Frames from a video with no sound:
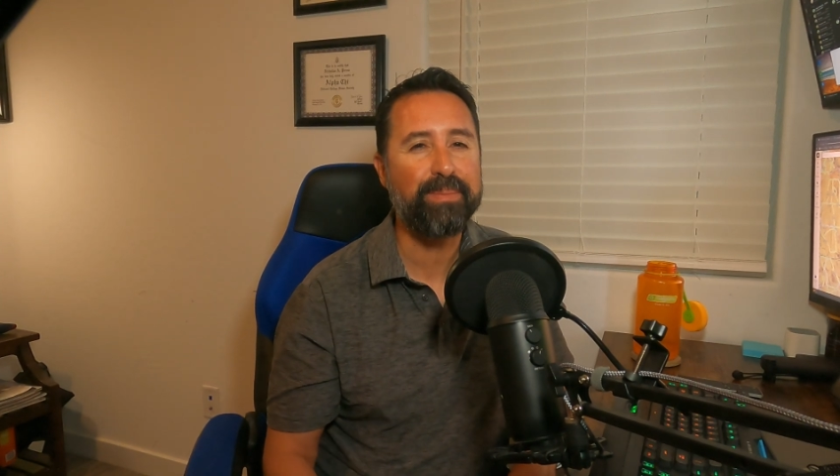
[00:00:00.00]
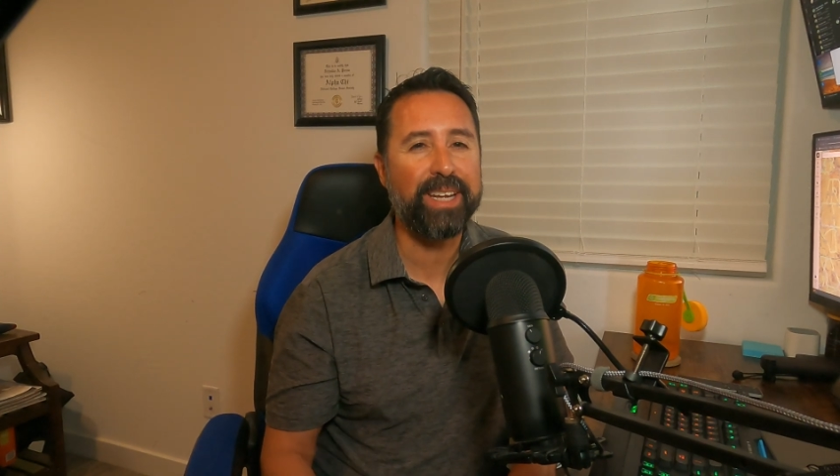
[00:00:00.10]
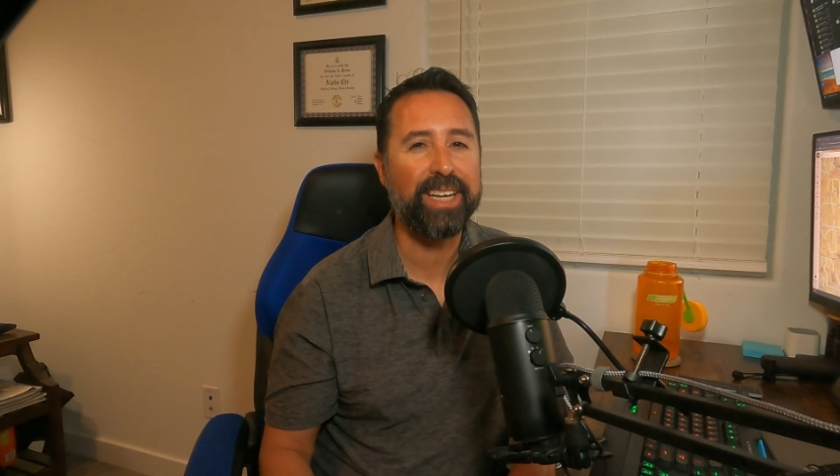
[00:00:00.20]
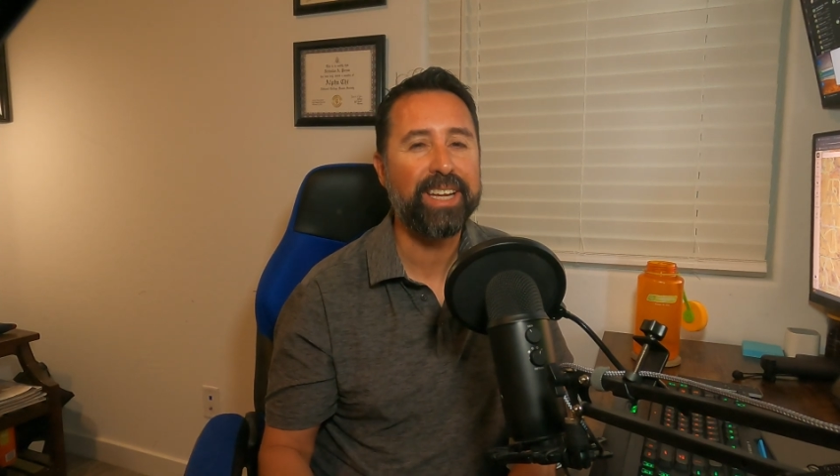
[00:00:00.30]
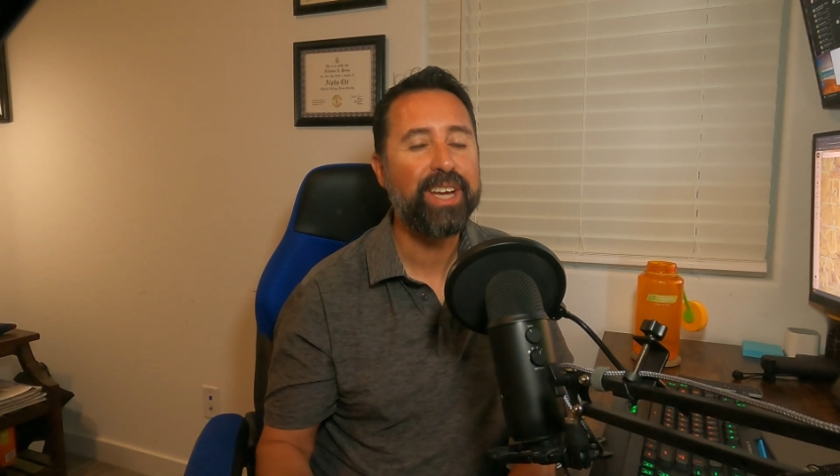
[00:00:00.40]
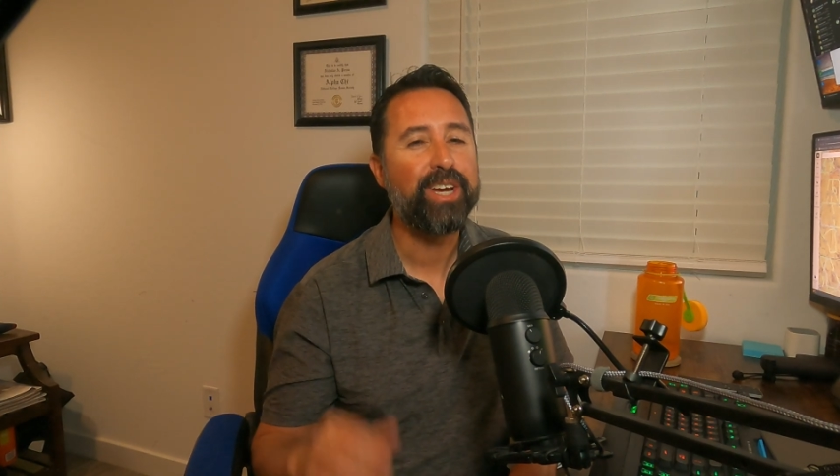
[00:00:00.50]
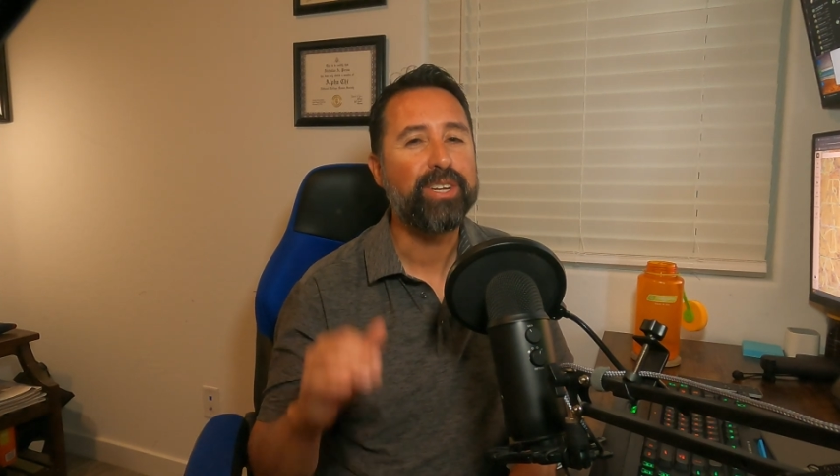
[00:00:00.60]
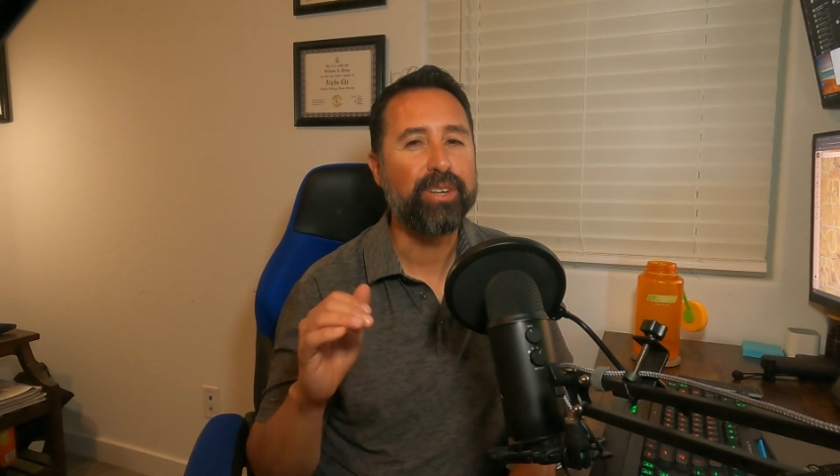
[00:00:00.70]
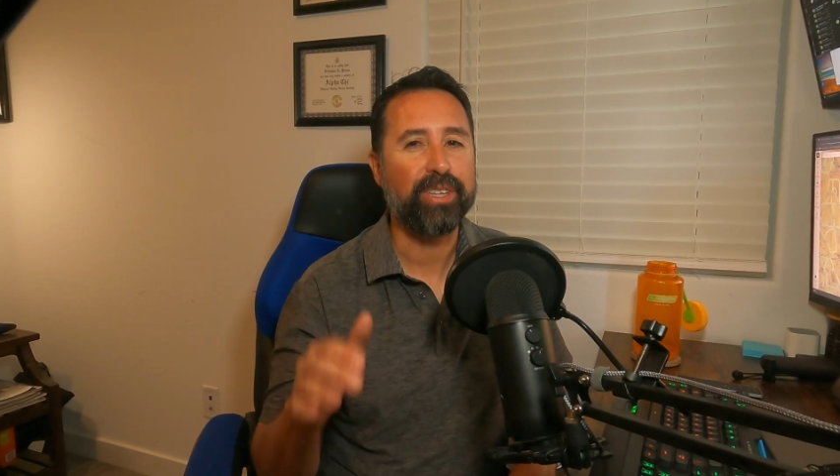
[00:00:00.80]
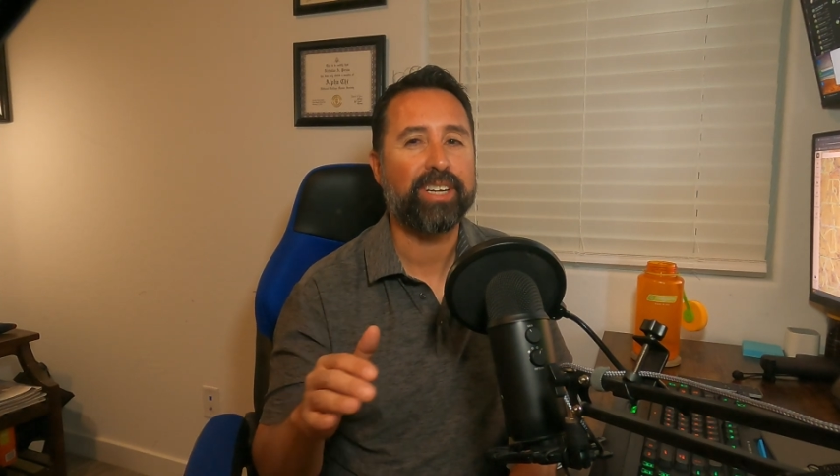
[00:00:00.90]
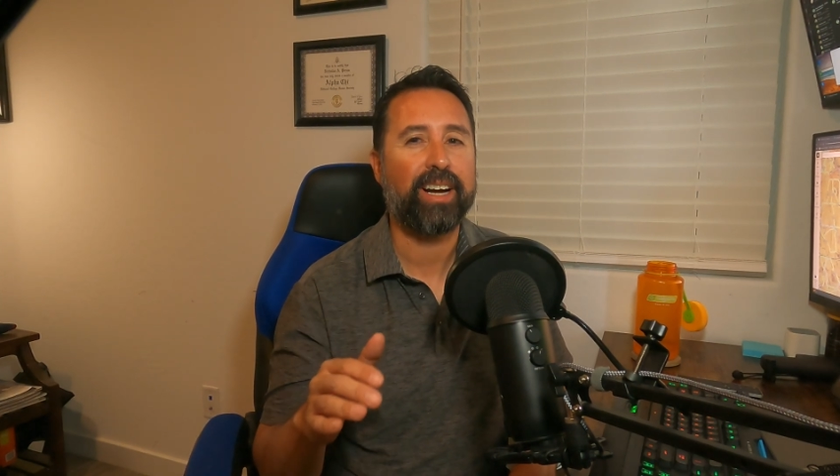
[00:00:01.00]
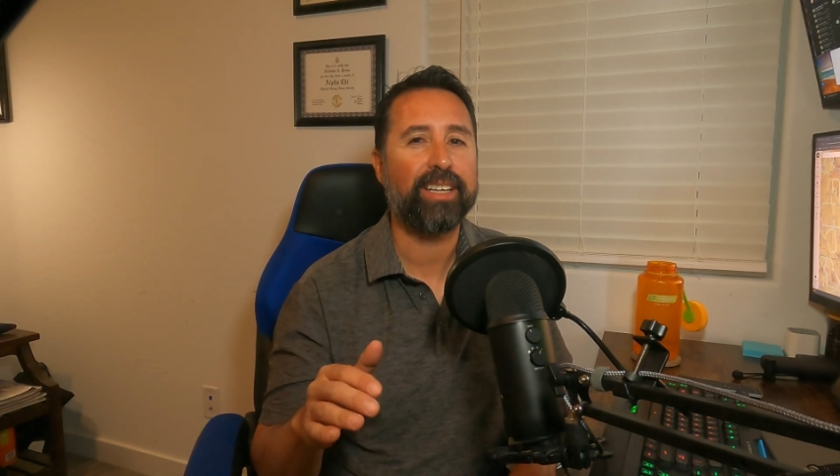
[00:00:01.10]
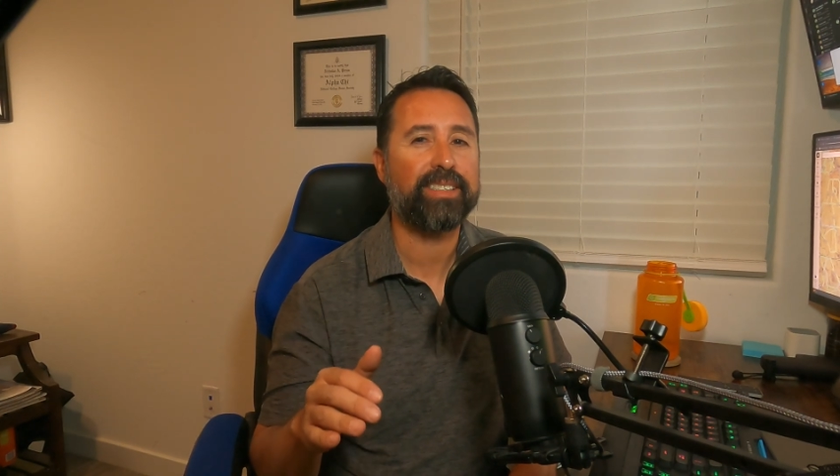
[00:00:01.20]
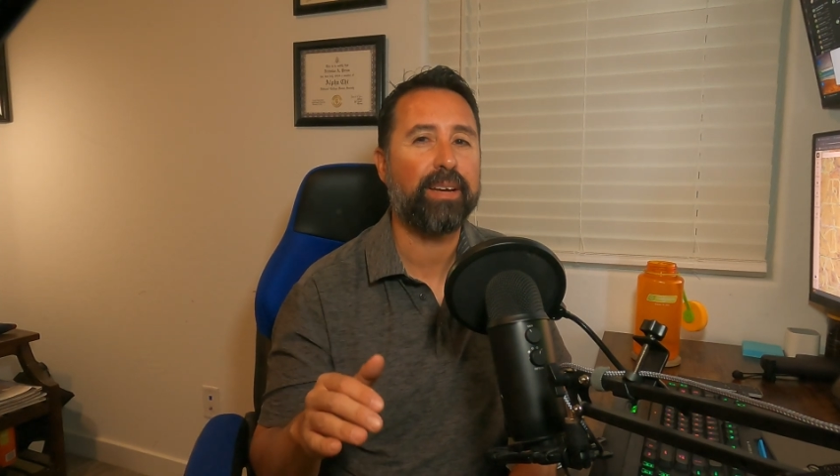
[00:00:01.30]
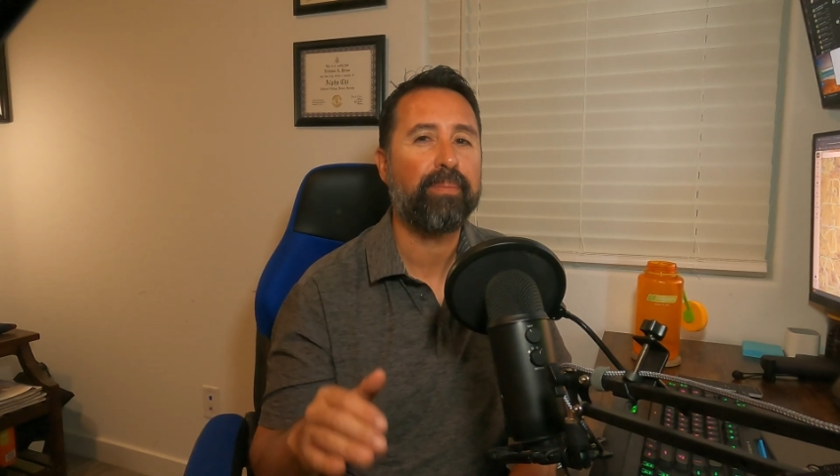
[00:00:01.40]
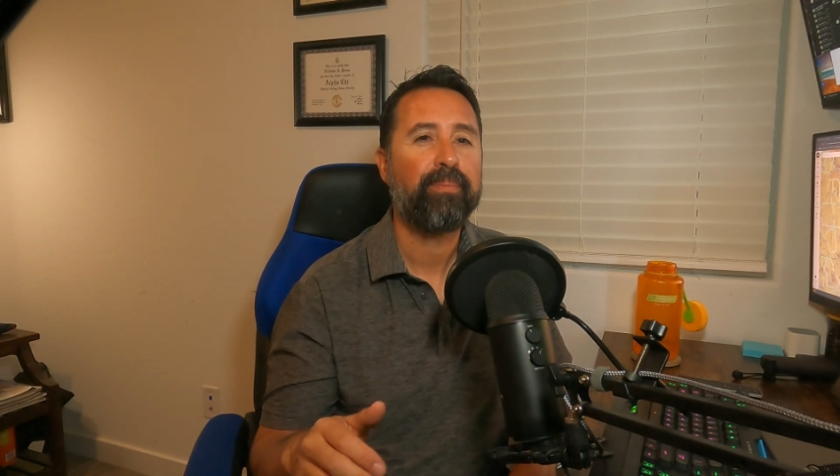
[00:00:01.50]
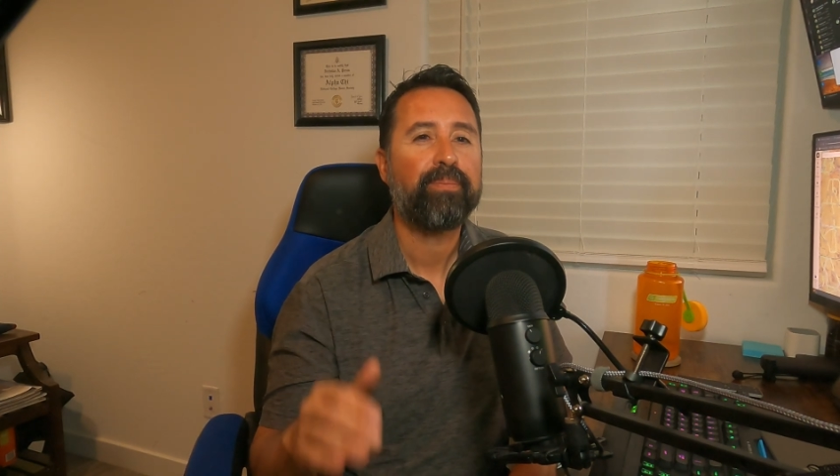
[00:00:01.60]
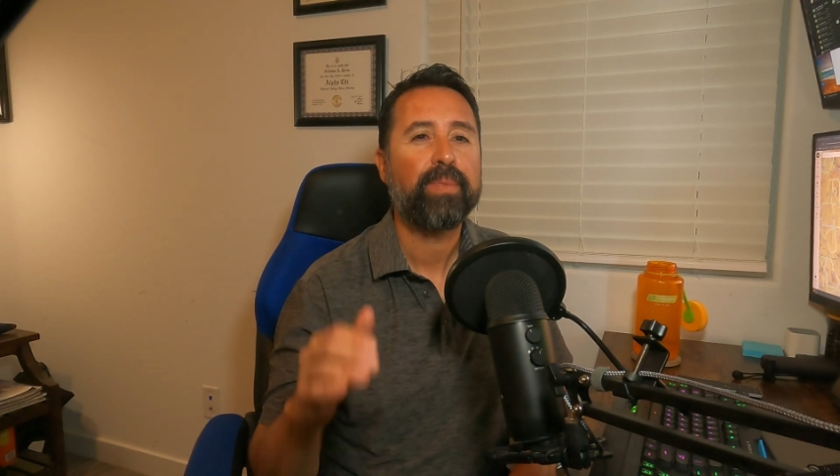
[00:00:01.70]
be new to the concept,